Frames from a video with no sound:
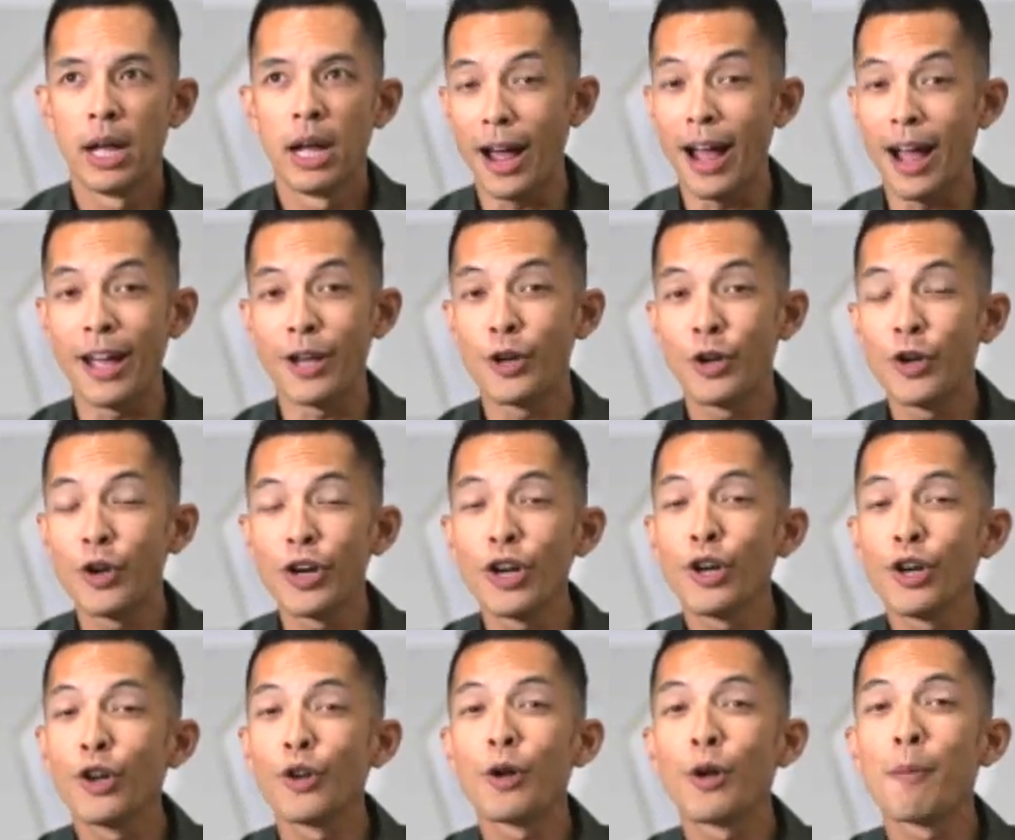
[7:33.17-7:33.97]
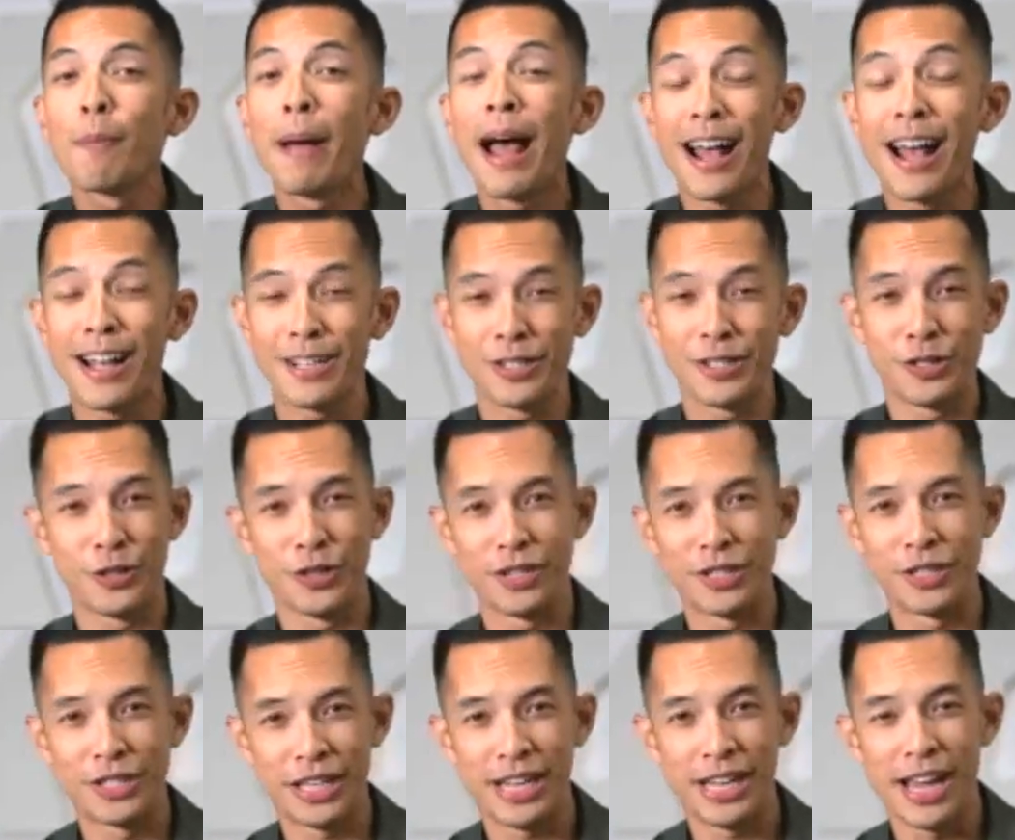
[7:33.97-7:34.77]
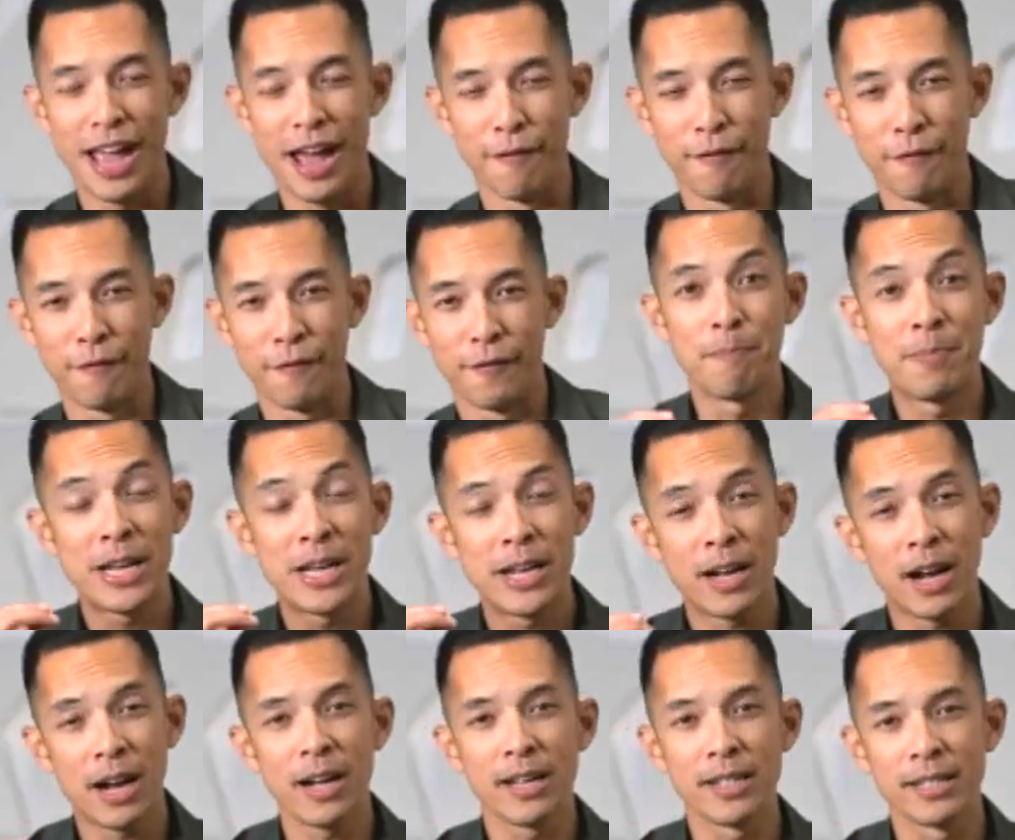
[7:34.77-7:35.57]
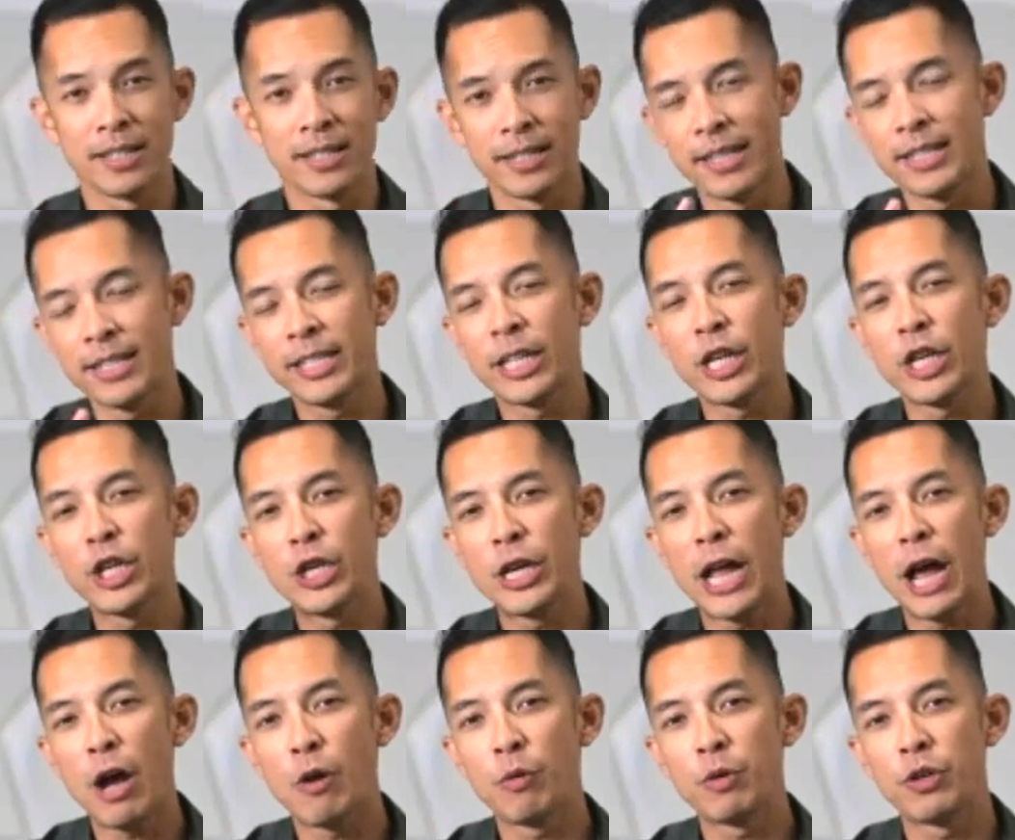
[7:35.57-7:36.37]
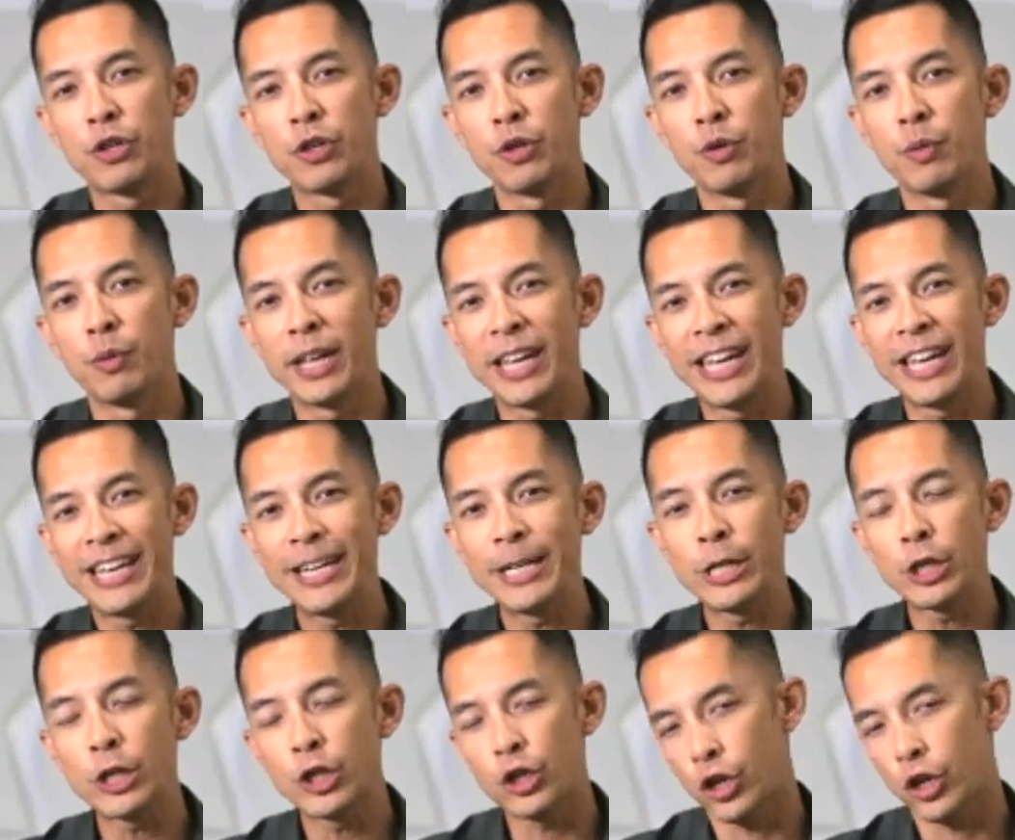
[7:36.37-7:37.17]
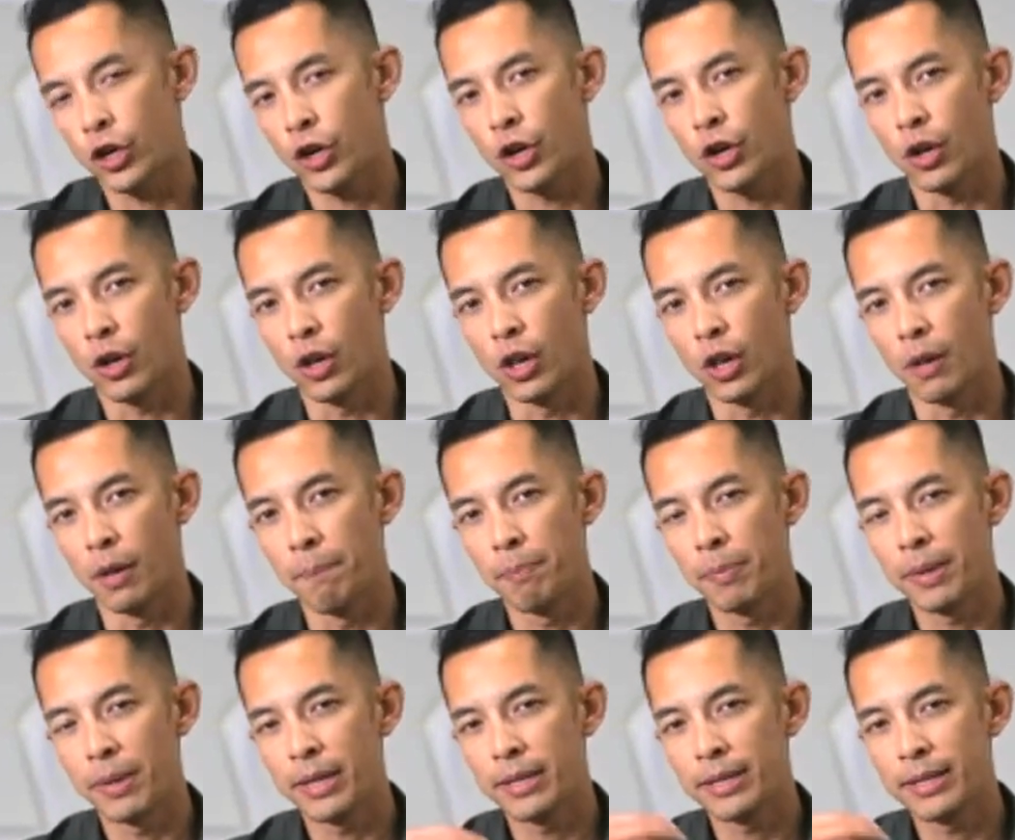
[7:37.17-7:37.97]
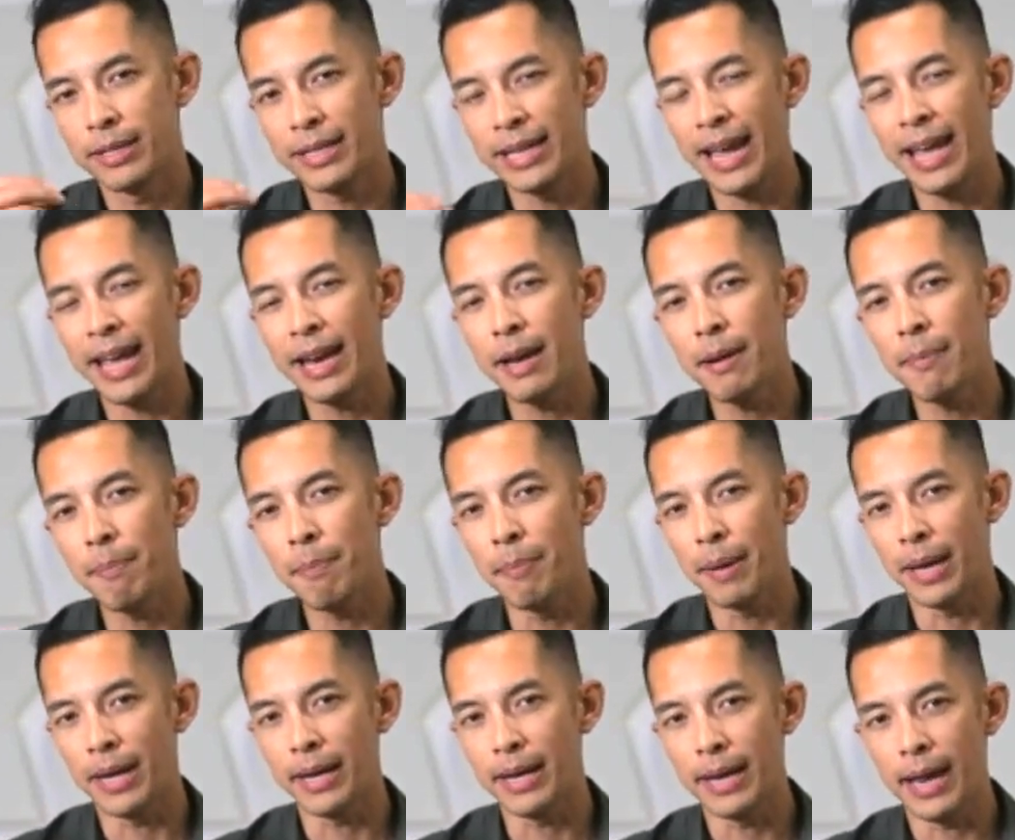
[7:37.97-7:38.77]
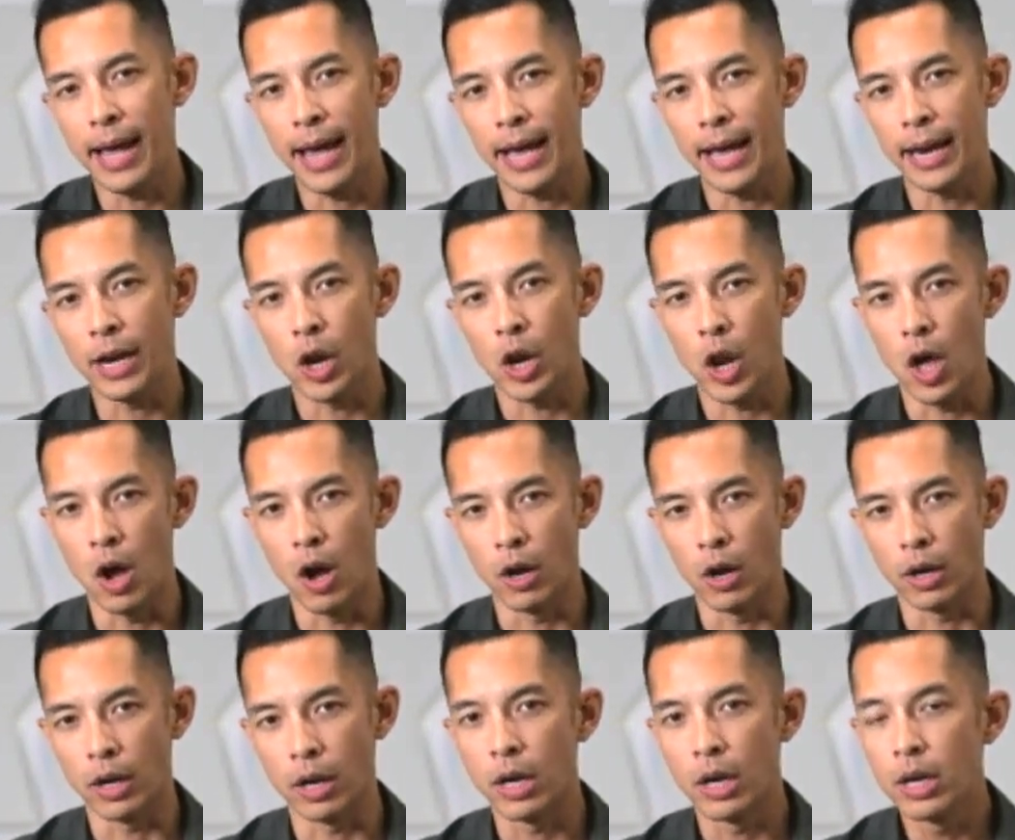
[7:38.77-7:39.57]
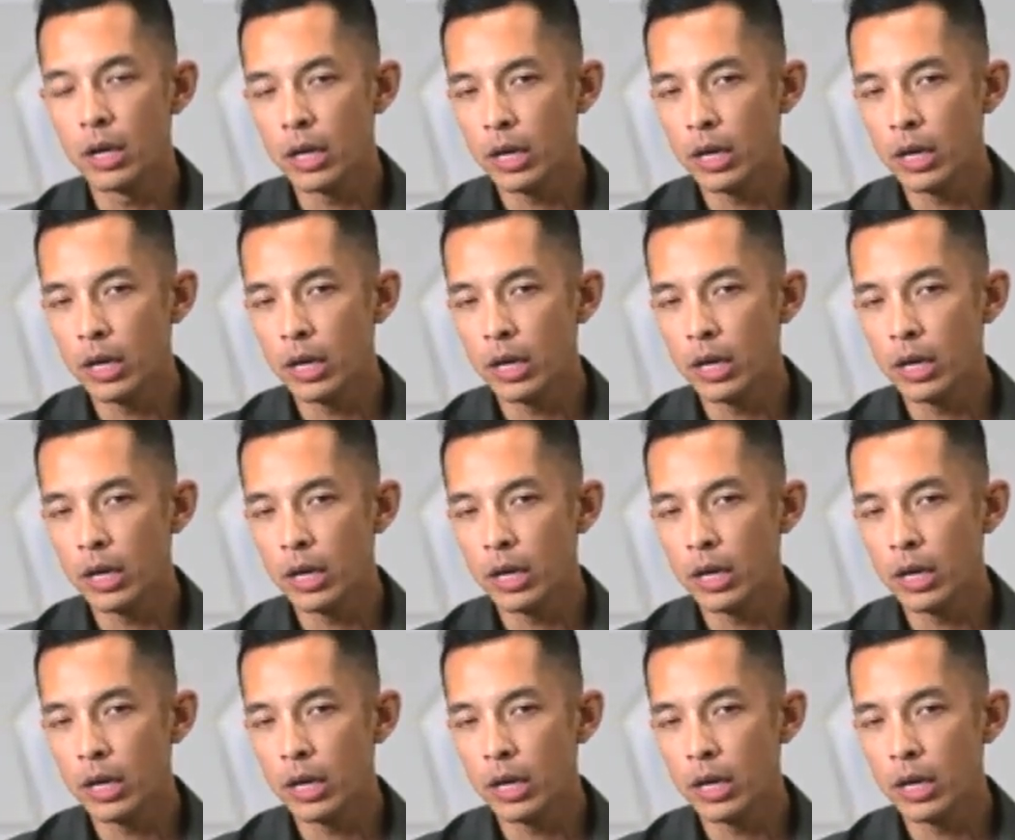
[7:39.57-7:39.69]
I couldn't look past the ZF, because this can now do internal 10-bit N-Log.